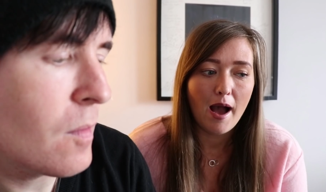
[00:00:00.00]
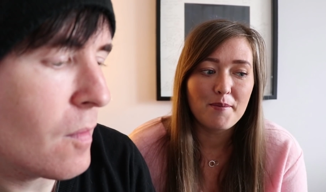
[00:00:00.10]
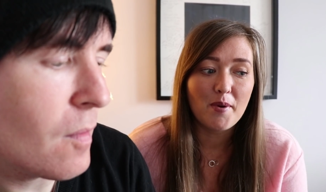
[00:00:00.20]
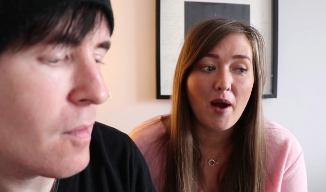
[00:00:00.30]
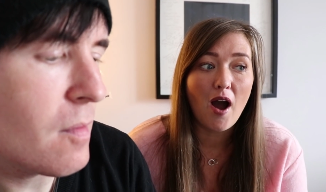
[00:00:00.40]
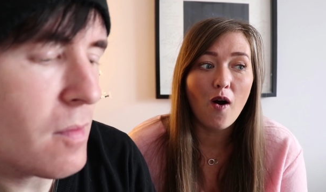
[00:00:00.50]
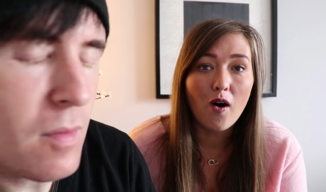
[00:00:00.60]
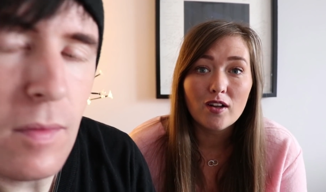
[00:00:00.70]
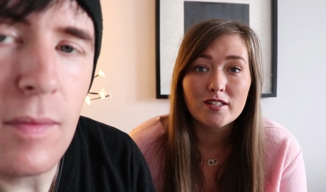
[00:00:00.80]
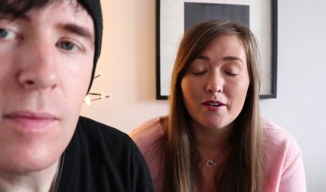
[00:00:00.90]
Speaker 1: And um, But we're
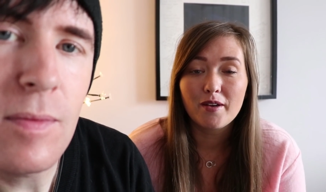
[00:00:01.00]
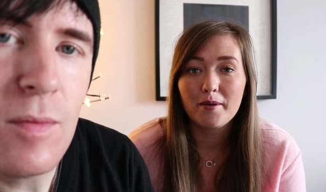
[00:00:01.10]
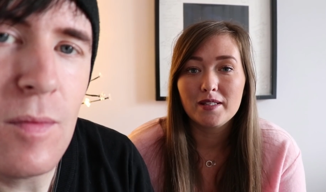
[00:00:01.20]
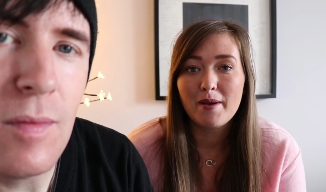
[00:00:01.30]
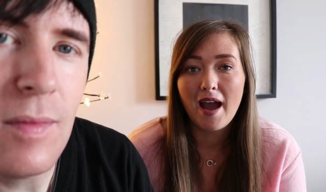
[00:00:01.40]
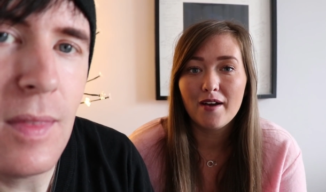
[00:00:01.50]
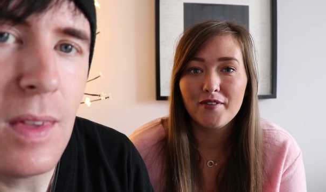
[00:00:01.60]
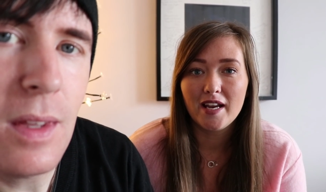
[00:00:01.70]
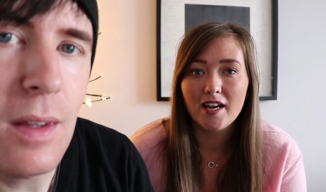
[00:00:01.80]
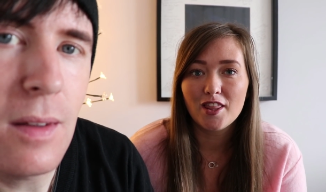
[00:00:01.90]
also going to be
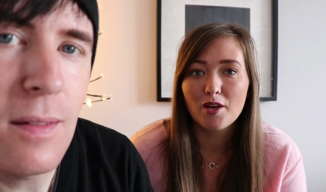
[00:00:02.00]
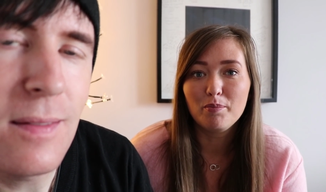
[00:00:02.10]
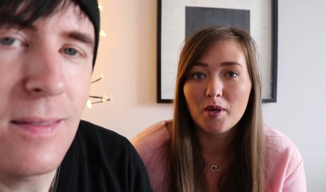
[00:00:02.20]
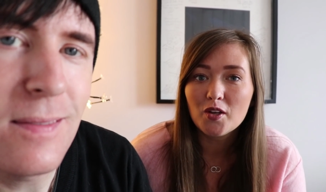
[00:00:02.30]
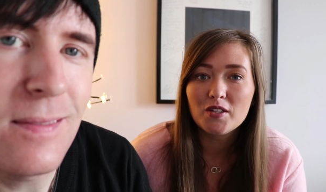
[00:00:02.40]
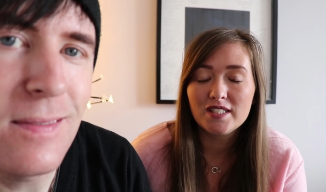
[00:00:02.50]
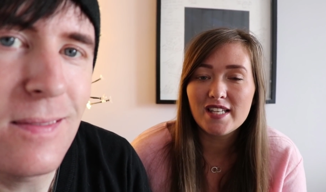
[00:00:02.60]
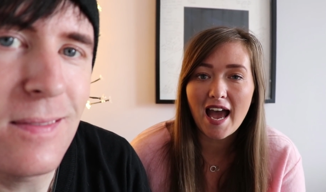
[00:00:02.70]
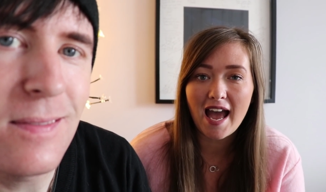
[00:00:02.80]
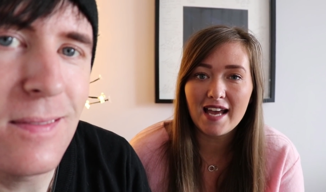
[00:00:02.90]
having the blood
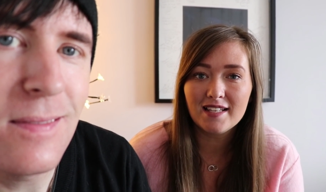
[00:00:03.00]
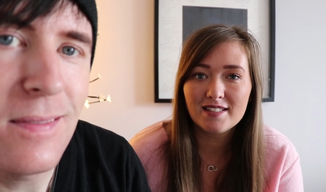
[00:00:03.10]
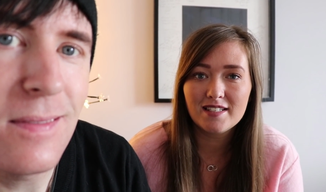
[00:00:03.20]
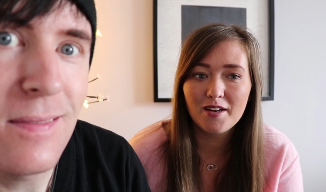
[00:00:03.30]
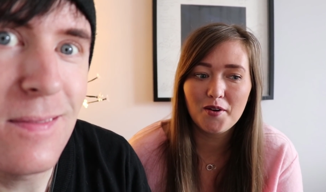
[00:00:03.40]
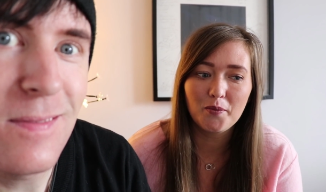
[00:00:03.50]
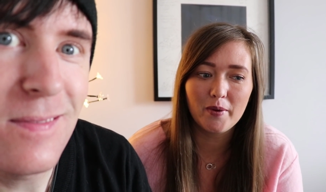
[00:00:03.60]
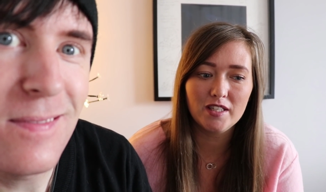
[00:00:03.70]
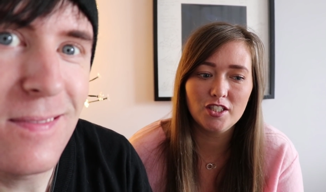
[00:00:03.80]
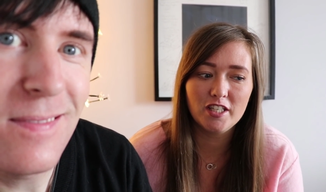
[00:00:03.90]
test,
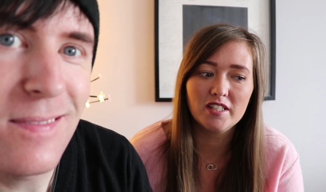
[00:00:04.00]
which